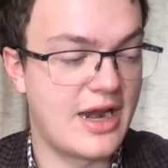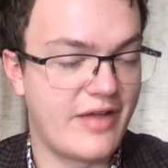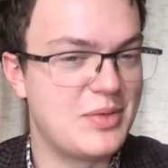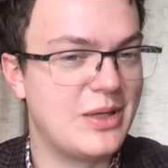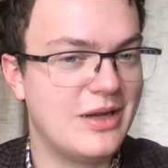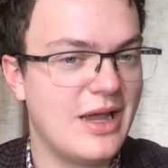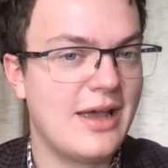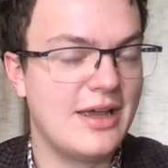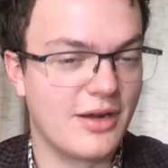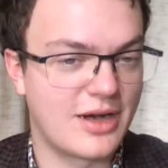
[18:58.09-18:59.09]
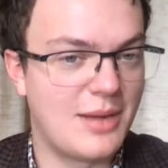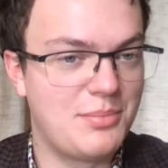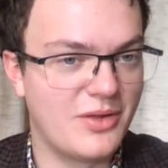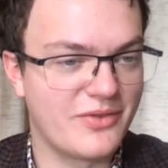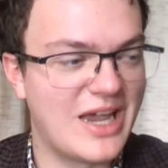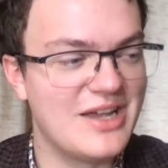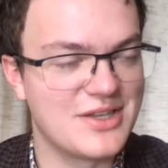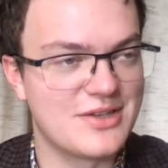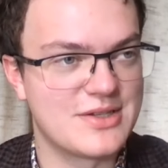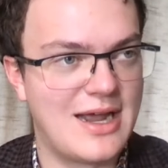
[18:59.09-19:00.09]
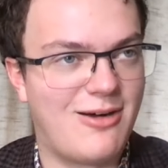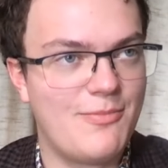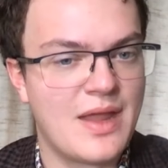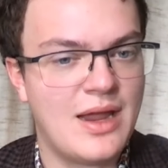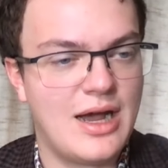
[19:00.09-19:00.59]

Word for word: And I've been in a couple of cases now,